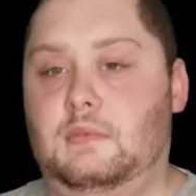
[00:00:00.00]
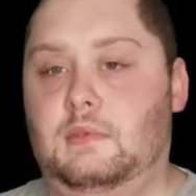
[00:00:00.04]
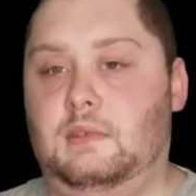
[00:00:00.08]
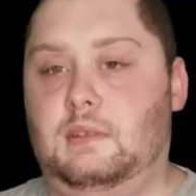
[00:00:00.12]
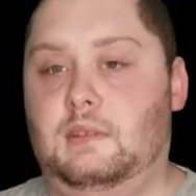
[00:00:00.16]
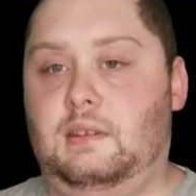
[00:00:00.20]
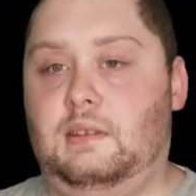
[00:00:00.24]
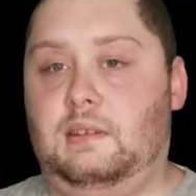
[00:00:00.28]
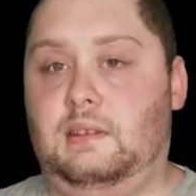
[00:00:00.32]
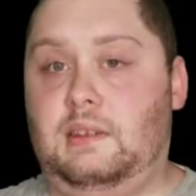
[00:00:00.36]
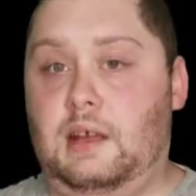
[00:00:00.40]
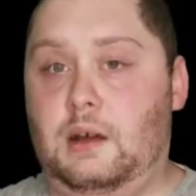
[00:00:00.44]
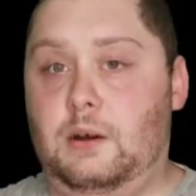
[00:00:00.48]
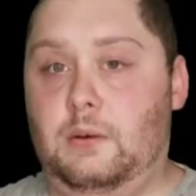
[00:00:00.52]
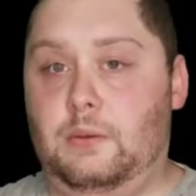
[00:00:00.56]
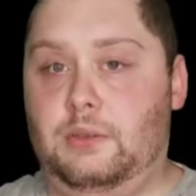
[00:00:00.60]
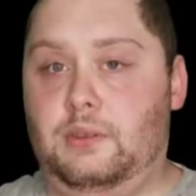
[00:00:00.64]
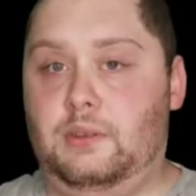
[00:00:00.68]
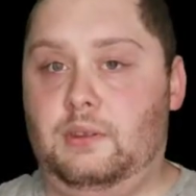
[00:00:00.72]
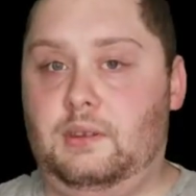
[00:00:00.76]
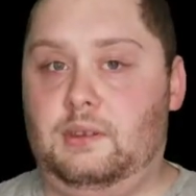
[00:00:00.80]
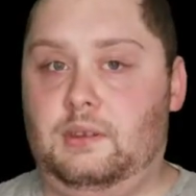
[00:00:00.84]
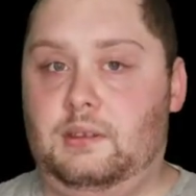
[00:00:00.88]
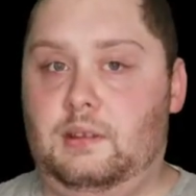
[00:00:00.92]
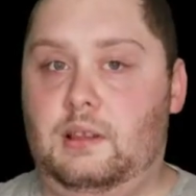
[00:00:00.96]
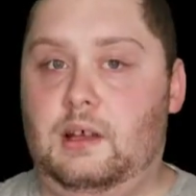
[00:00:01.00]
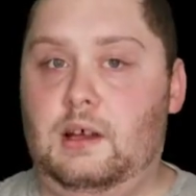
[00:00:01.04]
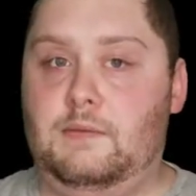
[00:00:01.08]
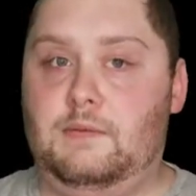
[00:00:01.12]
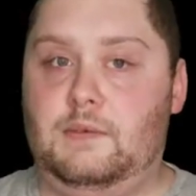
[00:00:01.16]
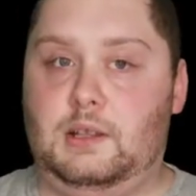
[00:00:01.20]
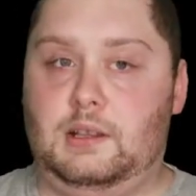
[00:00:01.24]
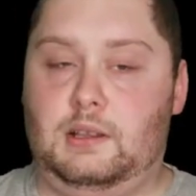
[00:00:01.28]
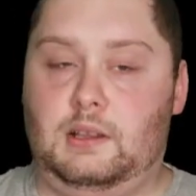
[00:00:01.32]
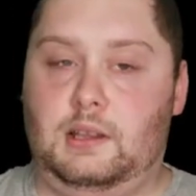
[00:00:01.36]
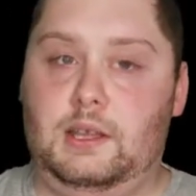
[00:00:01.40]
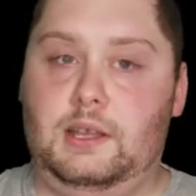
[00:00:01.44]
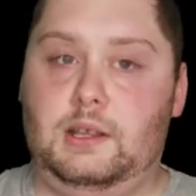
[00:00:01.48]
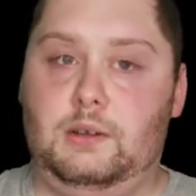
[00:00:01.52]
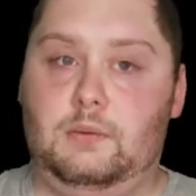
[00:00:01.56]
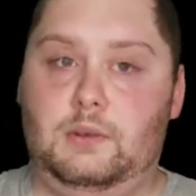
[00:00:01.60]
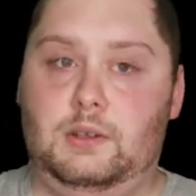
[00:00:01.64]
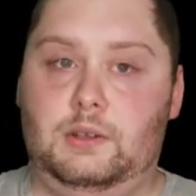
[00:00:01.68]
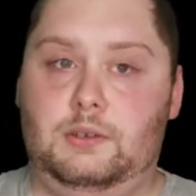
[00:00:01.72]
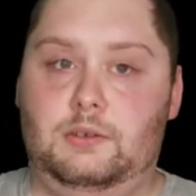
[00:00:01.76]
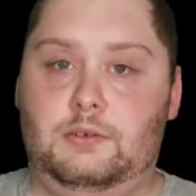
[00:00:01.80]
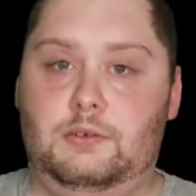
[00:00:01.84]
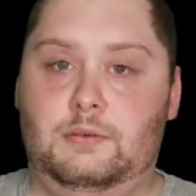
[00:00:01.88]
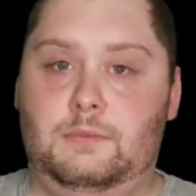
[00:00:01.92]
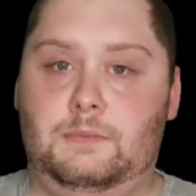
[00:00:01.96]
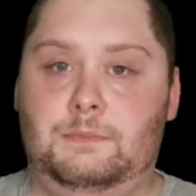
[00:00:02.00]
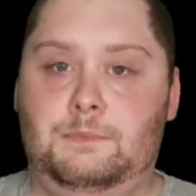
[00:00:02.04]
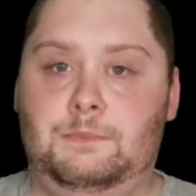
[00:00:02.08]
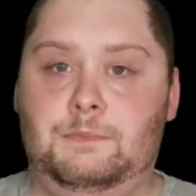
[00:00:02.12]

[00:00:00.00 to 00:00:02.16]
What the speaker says: South Slavic language.